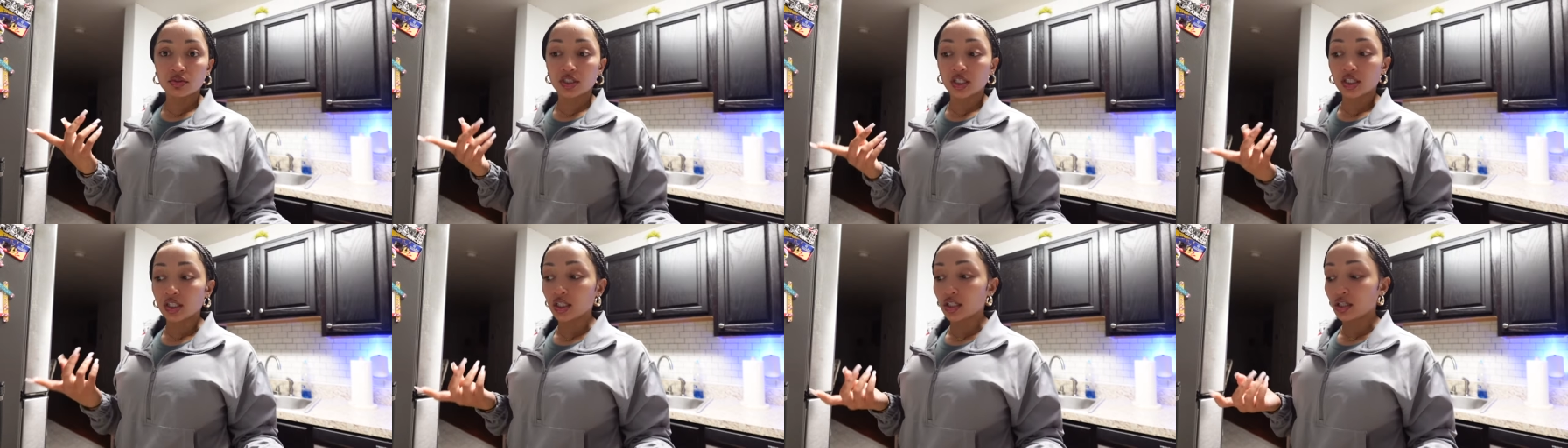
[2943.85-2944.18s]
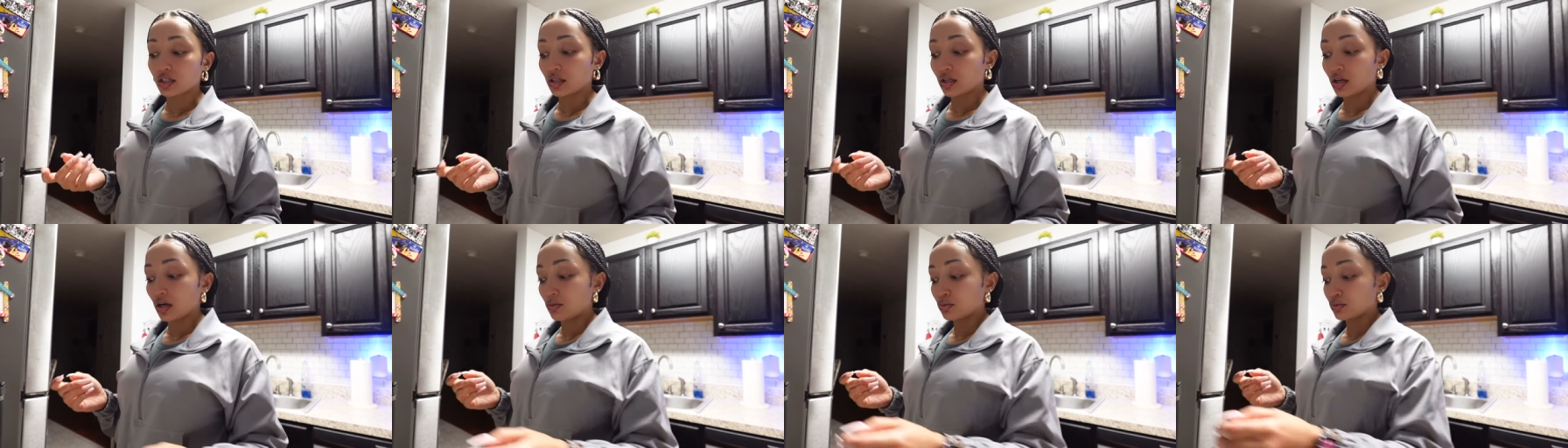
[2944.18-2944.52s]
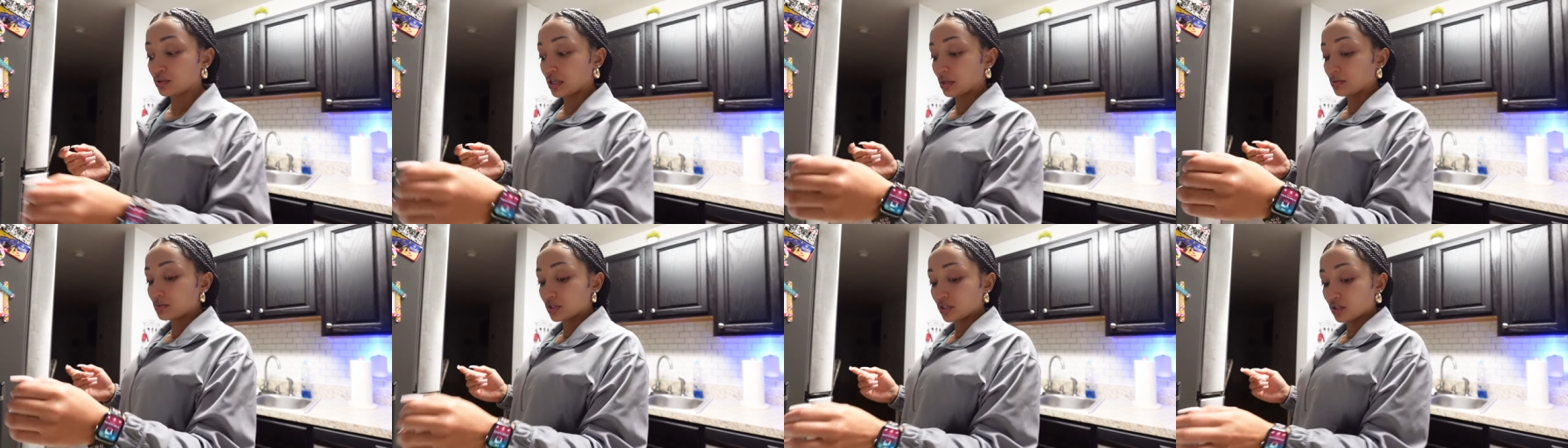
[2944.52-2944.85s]
They did it a couple
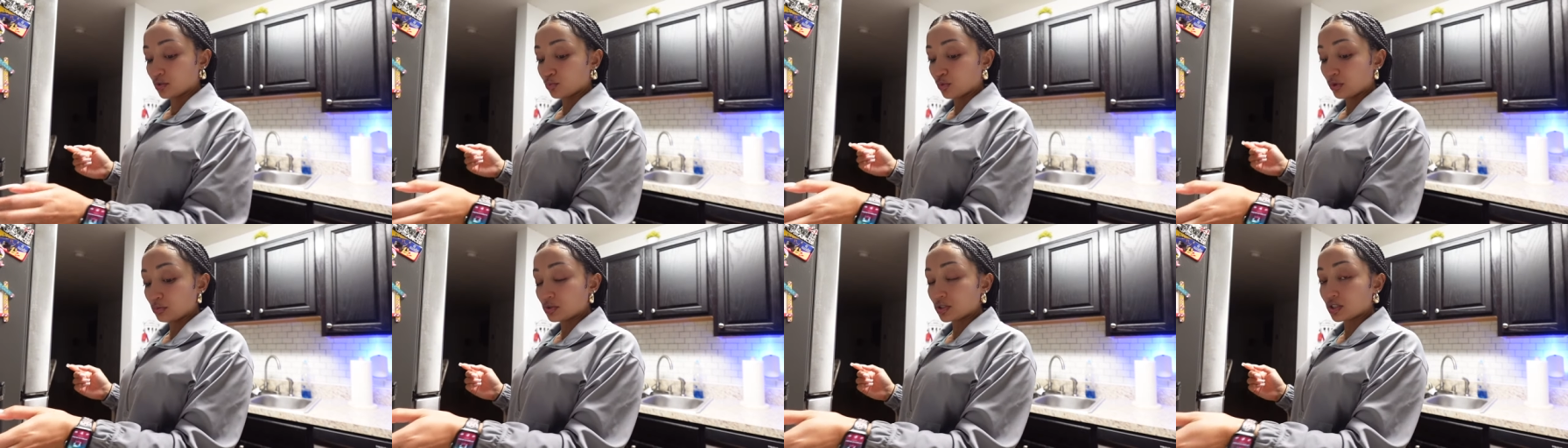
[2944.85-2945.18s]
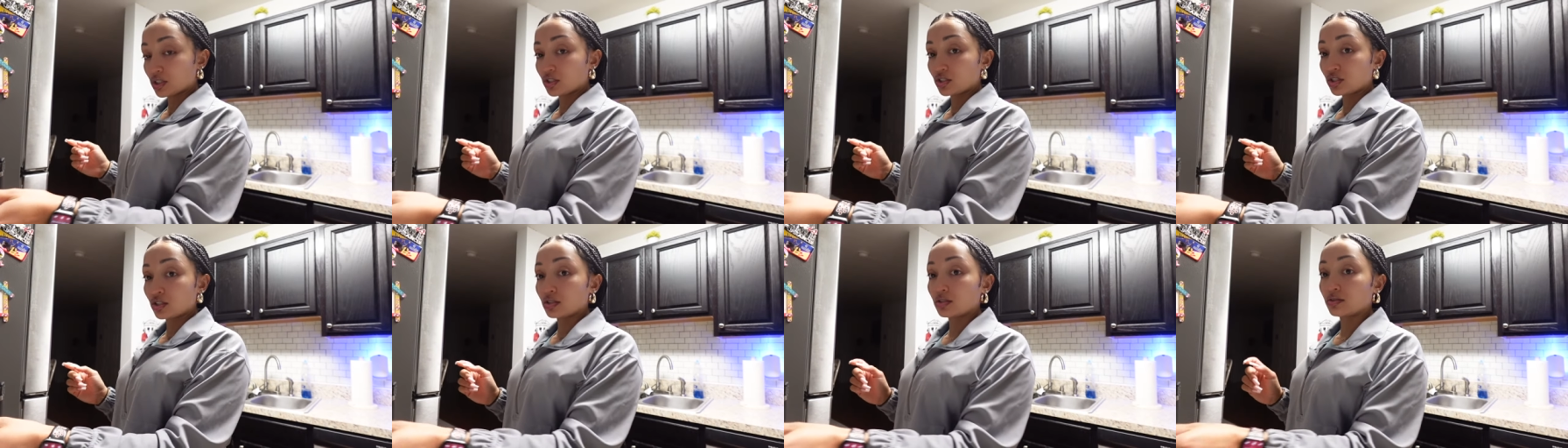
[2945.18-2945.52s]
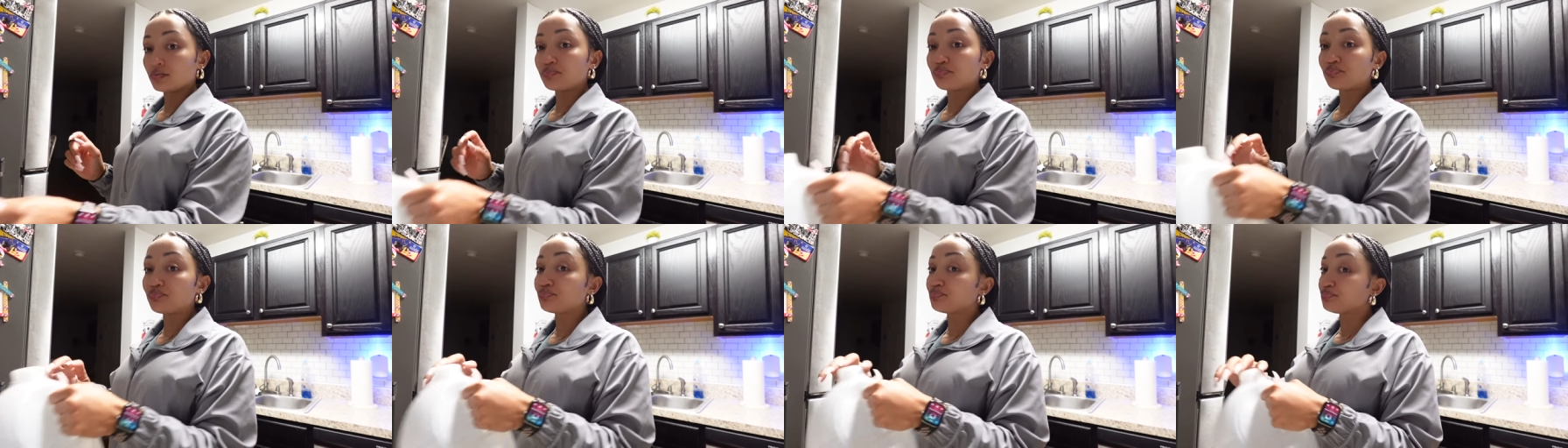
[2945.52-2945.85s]
times in a Wilmington
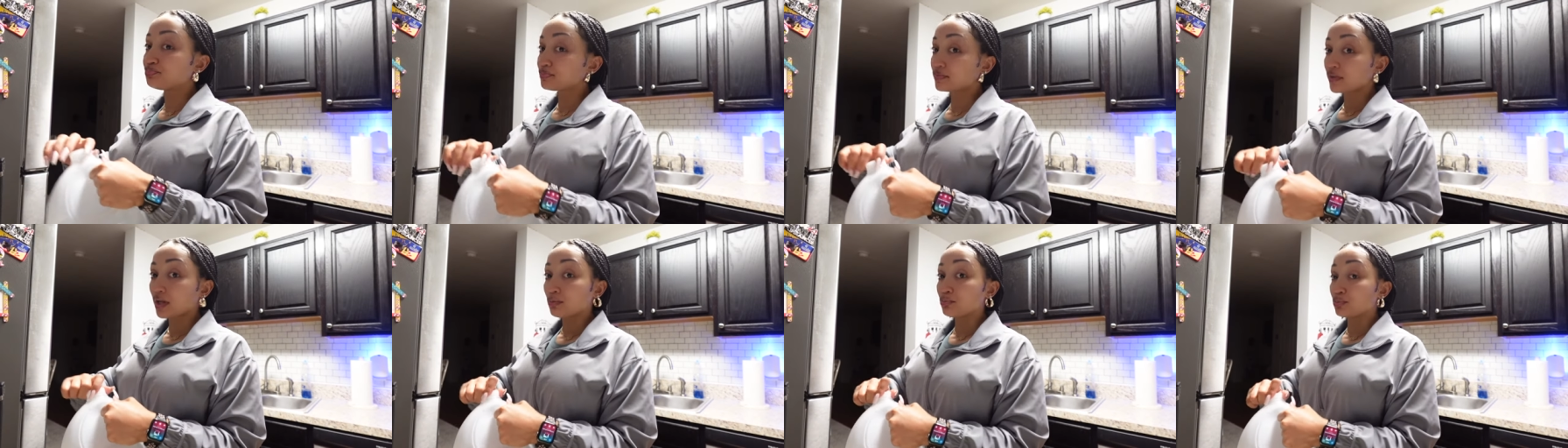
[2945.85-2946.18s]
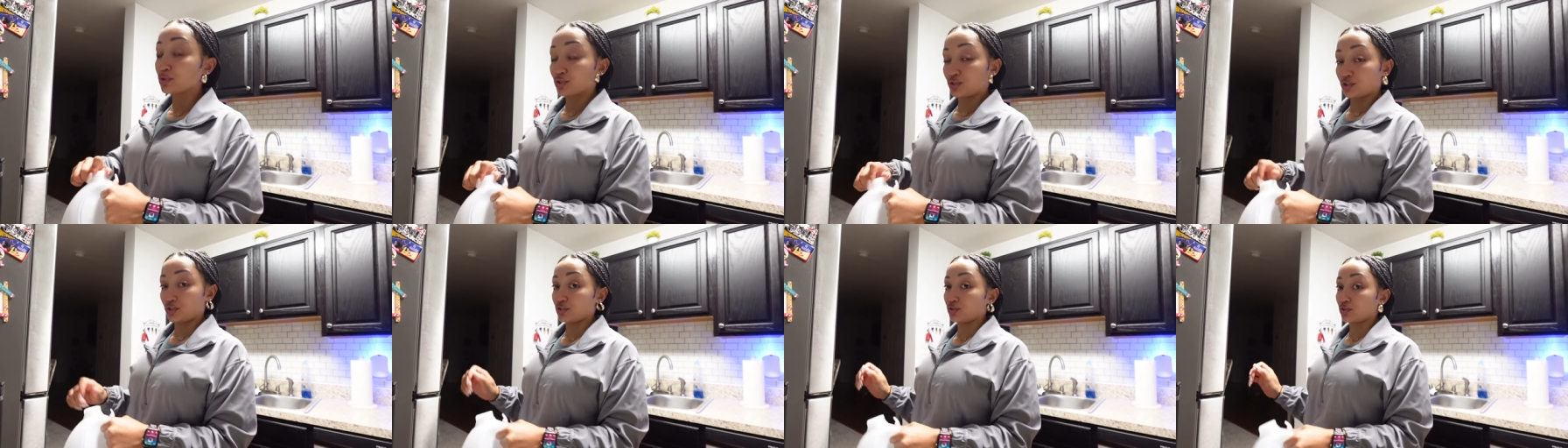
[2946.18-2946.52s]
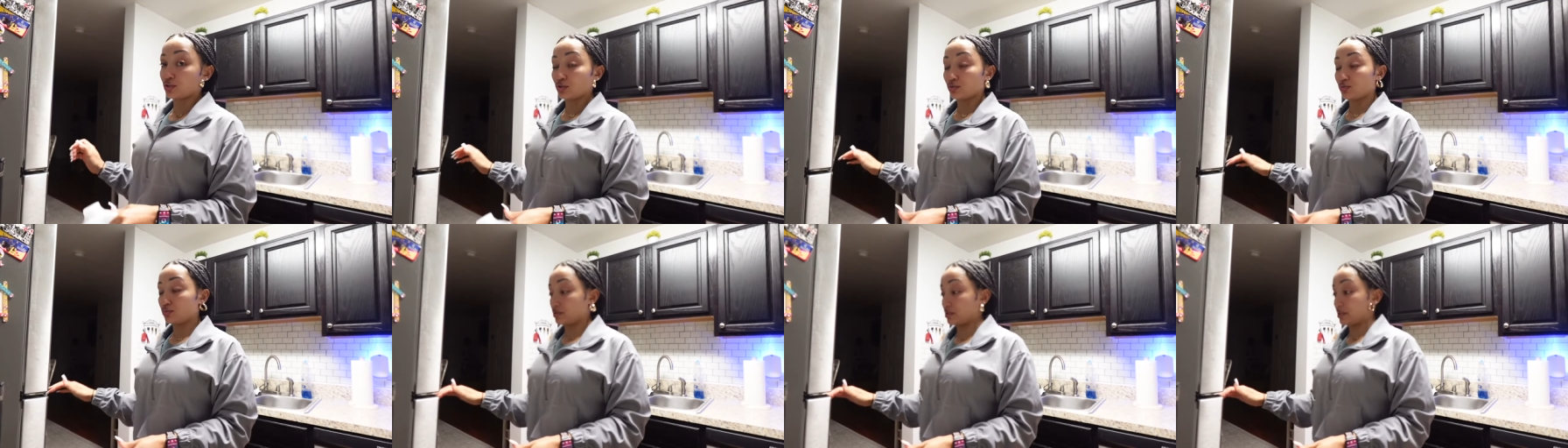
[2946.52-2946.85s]
gym, but your
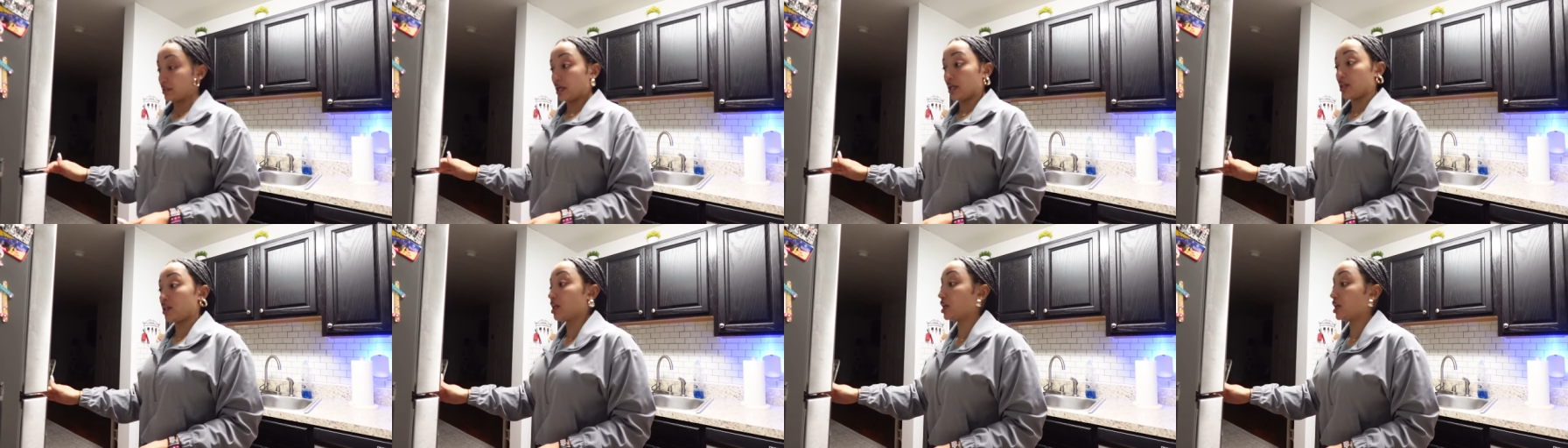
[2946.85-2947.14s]
girl was not